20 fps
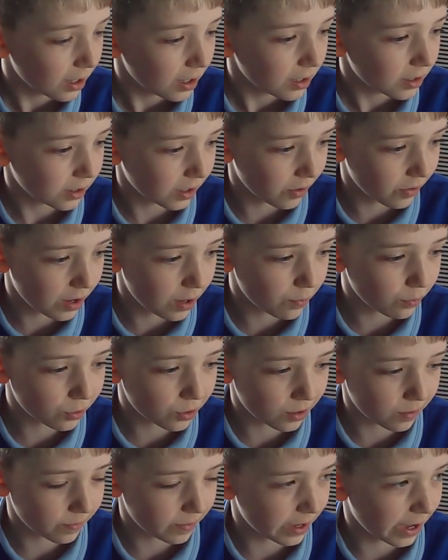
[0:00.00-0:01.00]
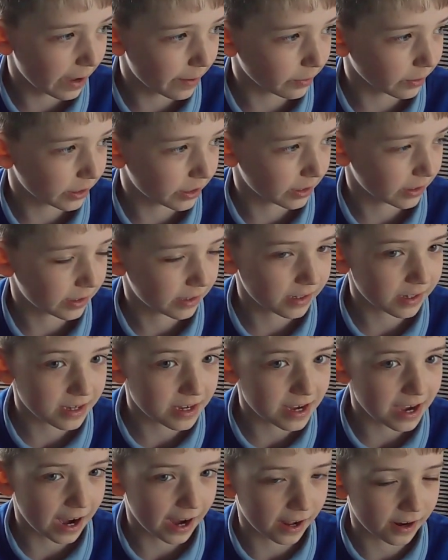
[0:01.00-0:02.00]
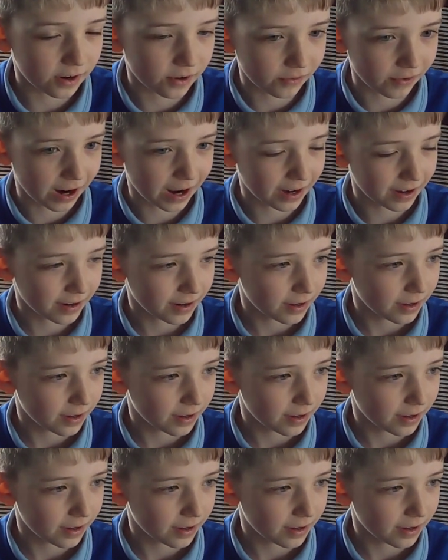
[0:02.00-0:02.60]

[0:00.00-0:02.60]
So he wouldn't be able to see Anoret.